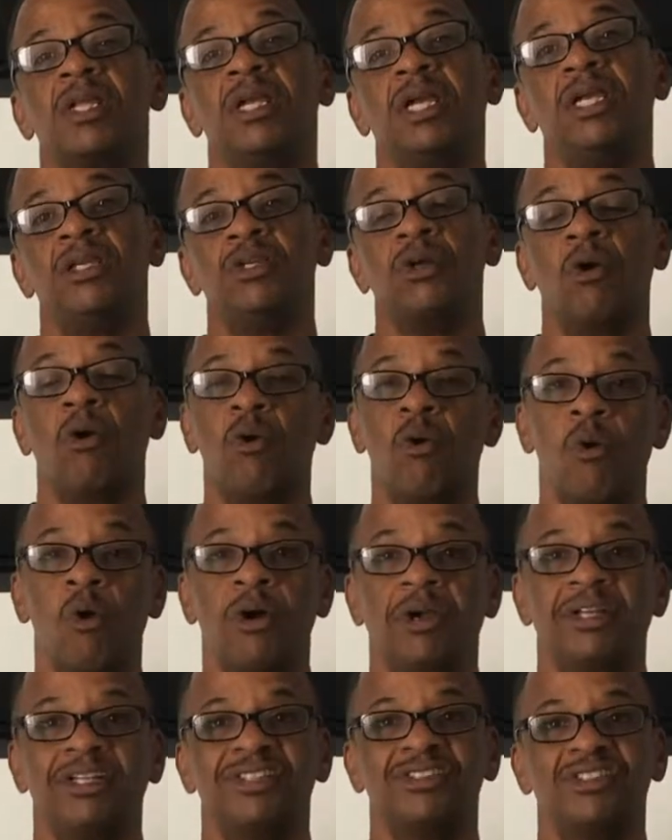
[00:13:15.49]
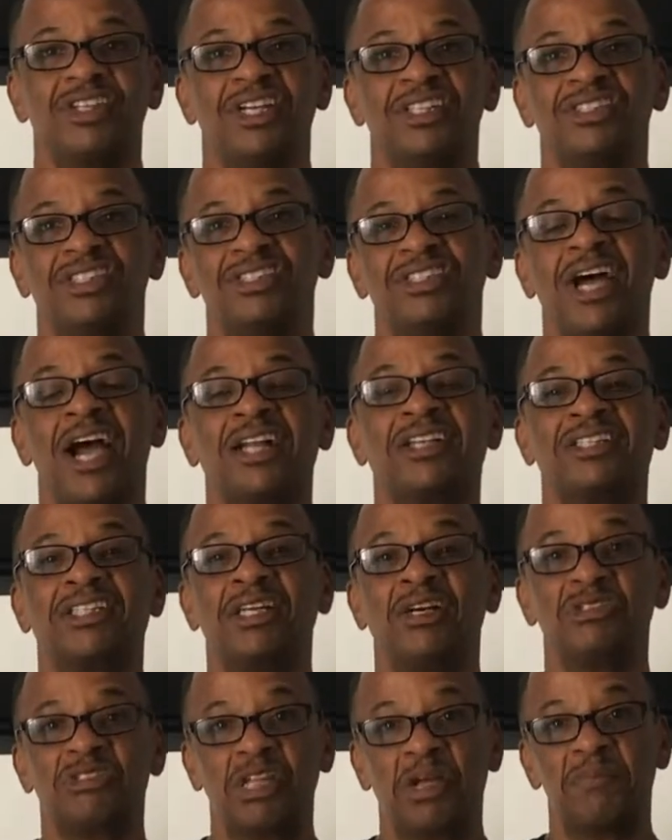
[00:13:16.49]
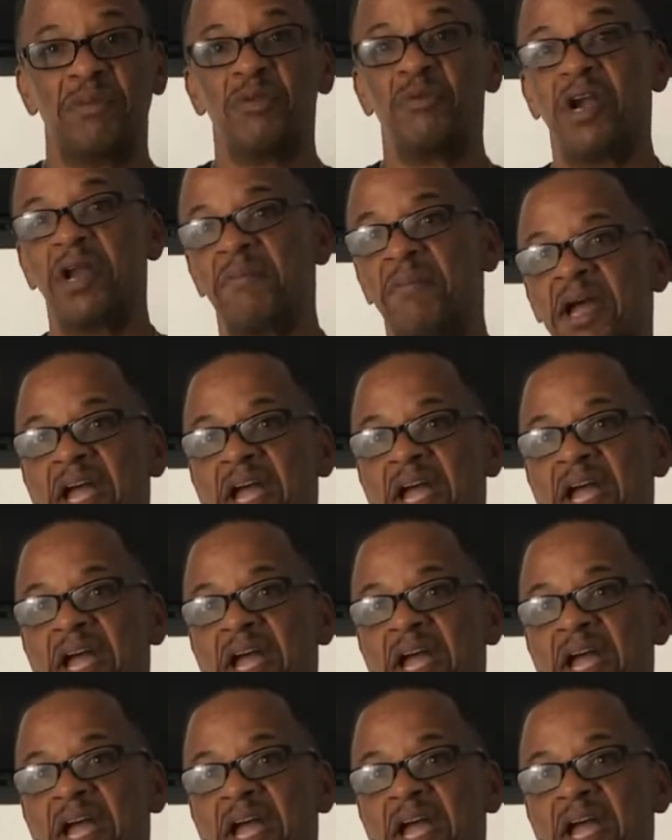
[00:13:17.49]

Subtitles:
in your organization. Dr. Kelsey, I'll be right